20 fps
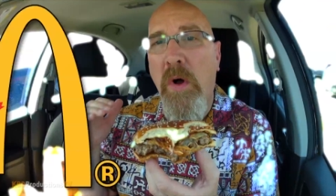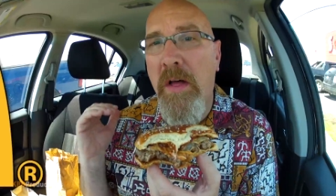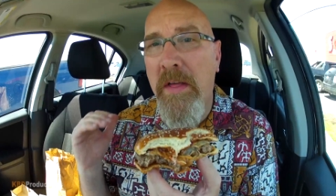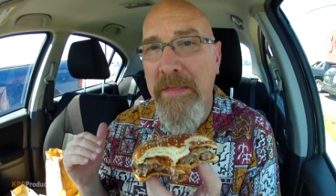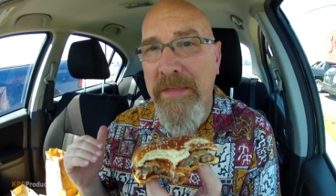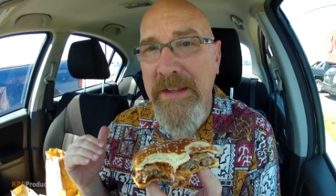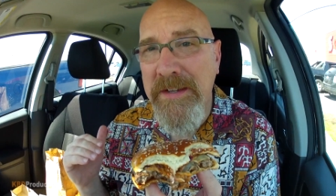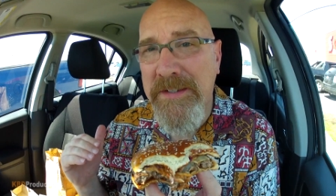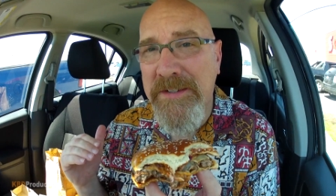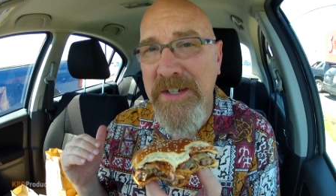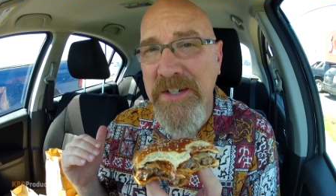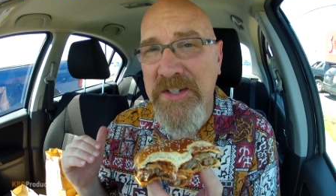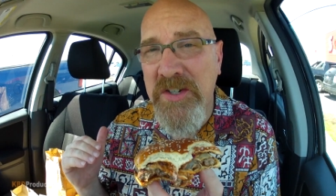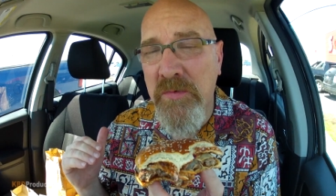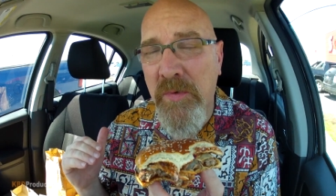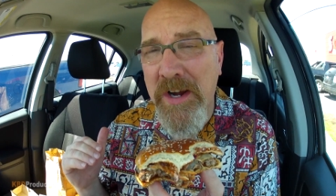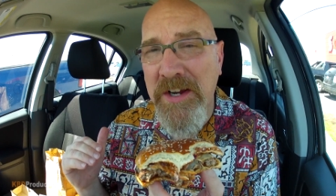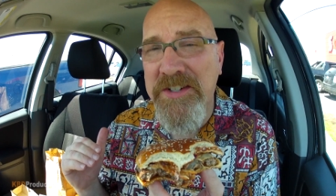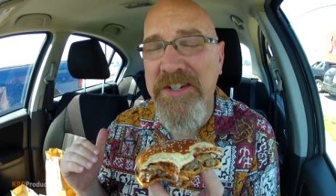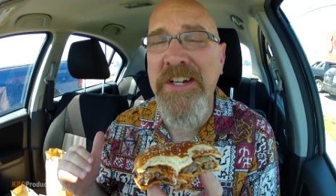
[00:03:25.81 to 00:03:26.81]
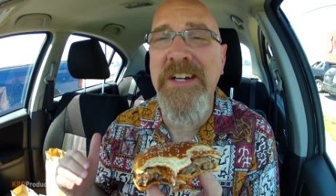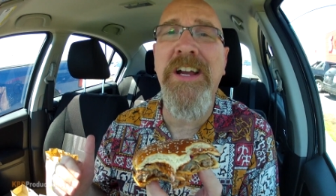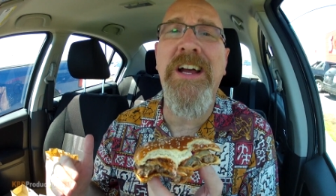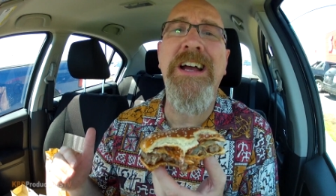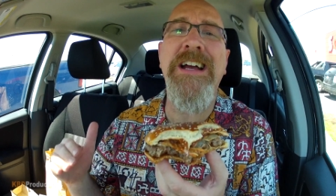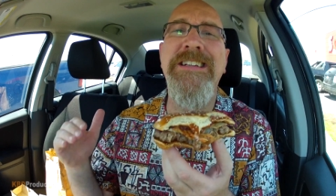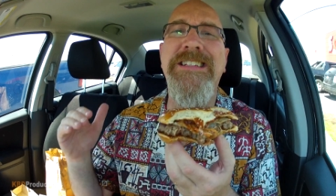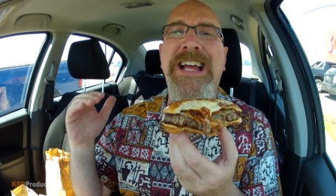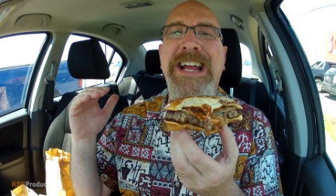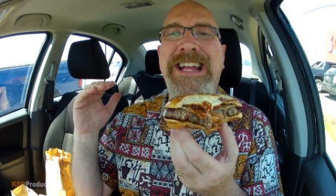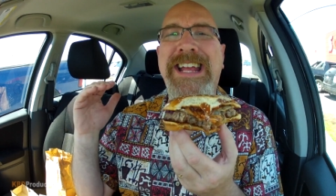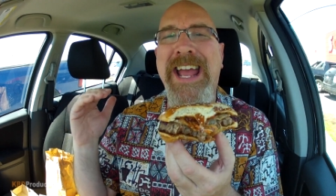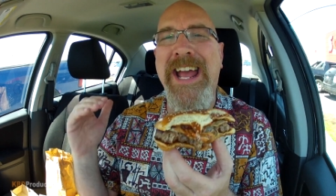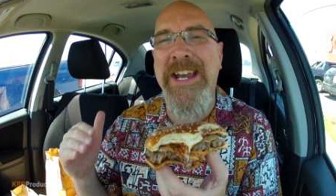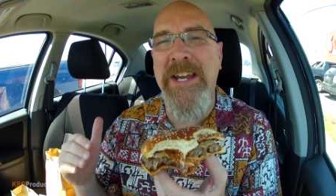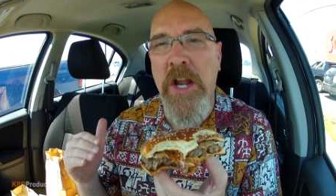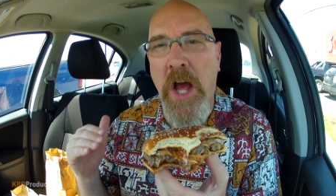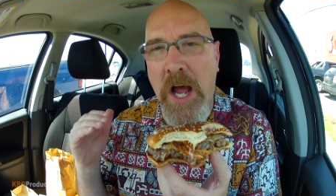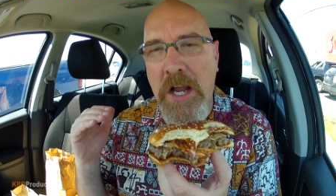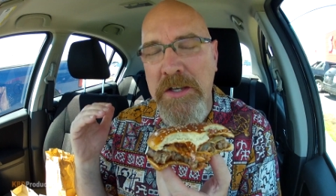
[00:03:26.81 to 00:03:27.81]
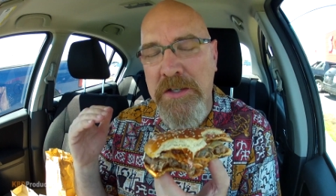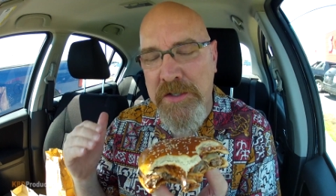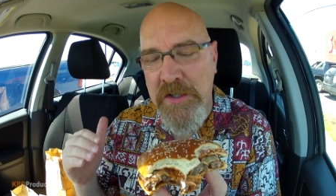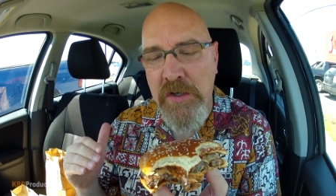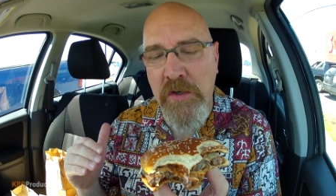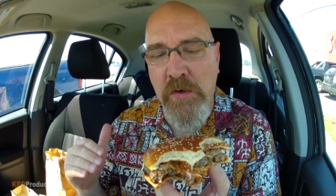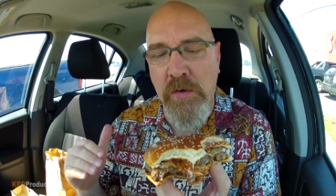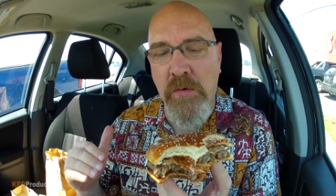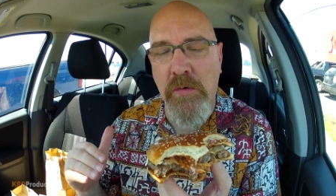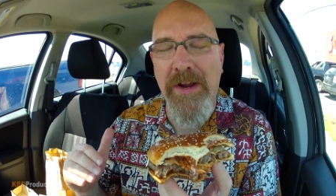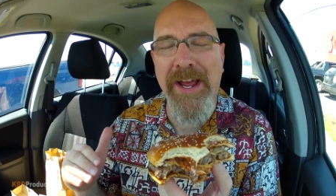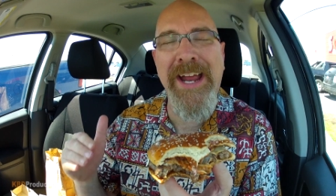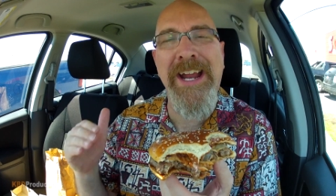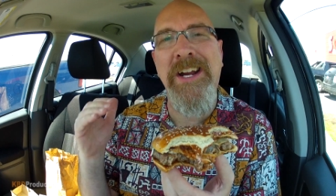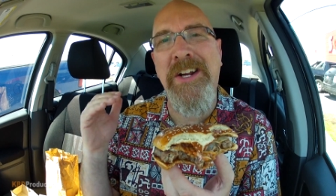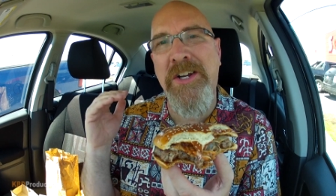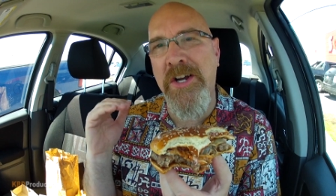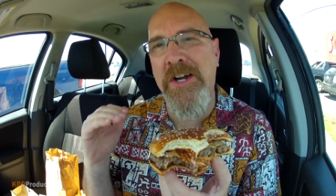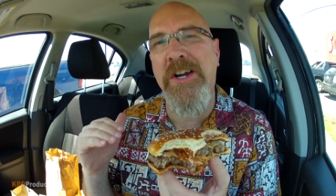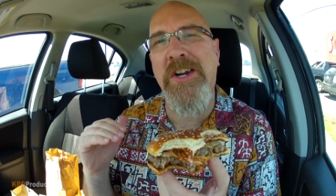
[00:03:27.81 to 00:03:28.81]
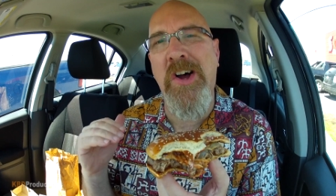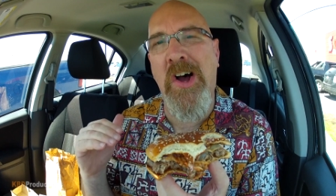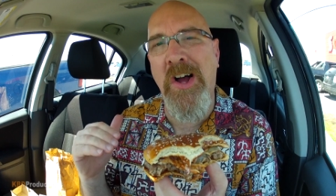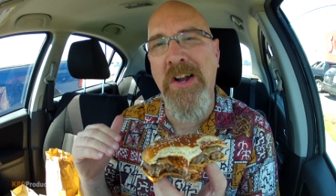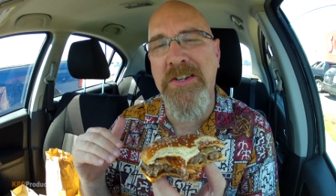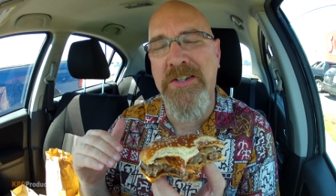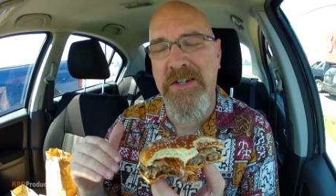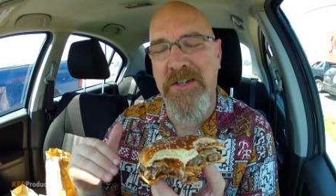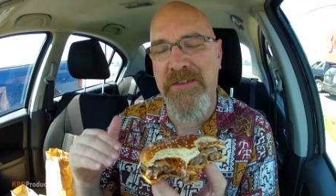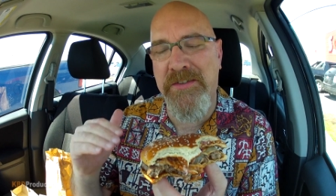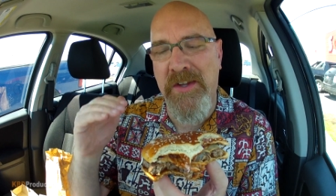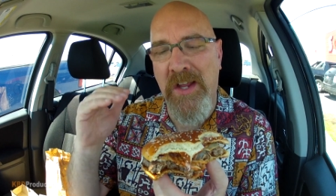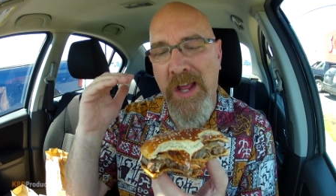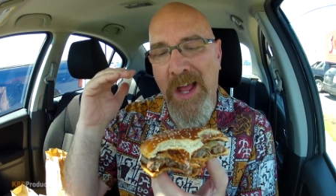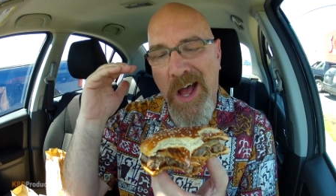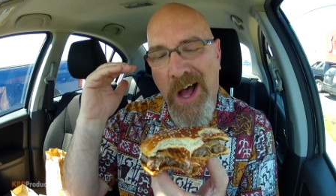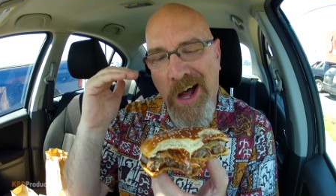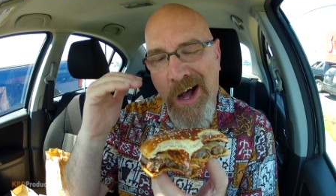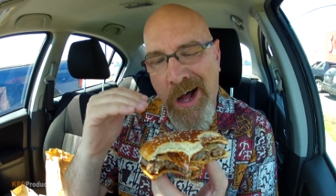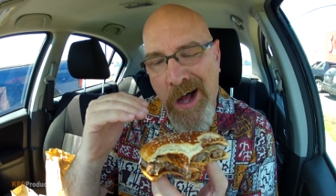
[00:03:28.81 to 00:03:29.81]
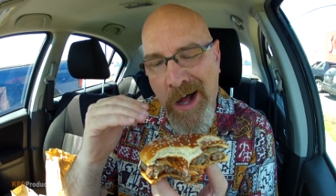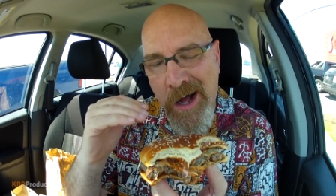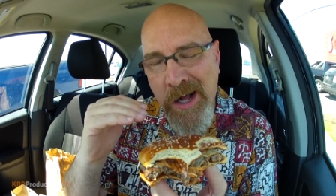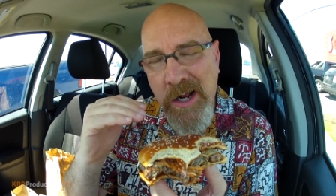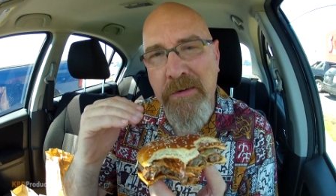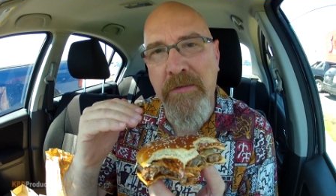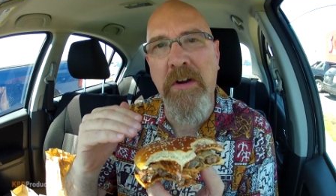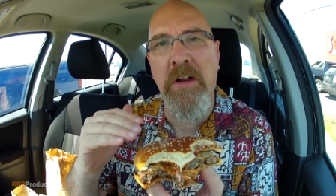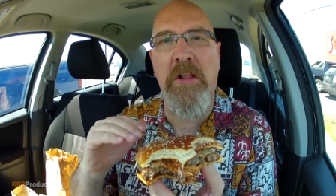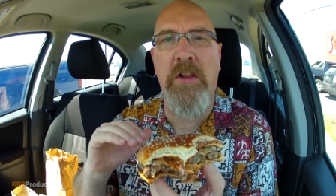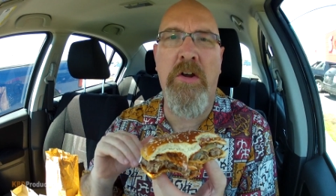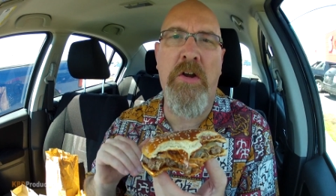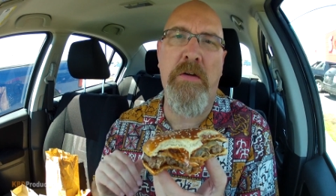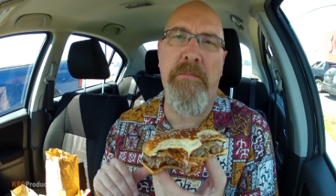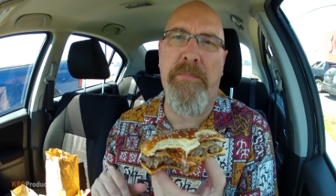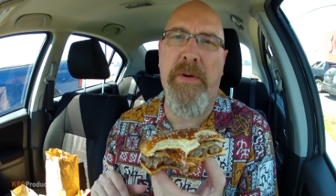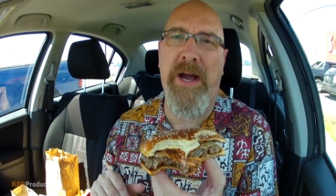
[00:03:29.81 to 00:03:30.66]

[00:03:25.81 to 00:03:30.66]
Well, in this situation, guys, I cannot do, in good conscience, a hunger alert